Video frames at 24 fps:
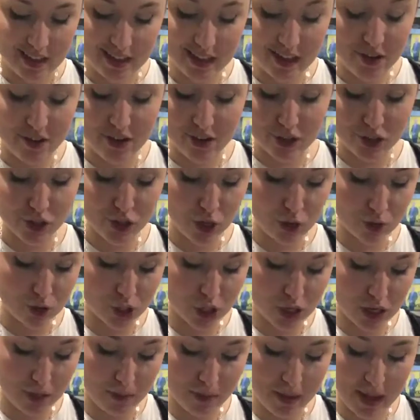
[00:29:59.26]
they're so
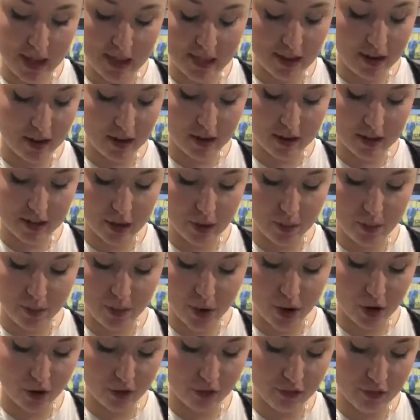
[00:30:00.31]
cheap and they're they're
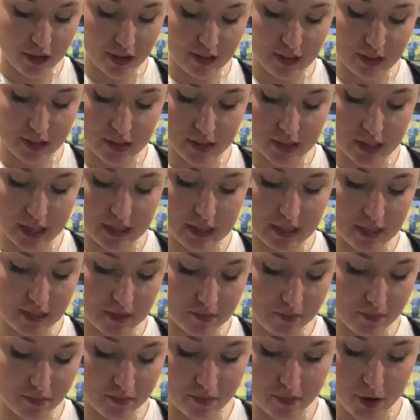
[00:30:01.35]
perfect. They're like
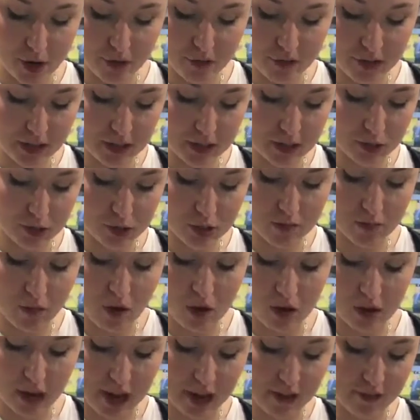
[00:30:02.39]
the perfect little
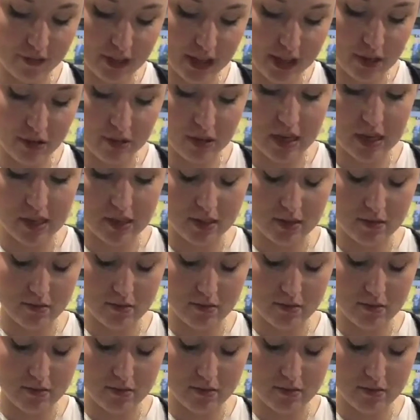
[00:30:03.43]
small knife that you need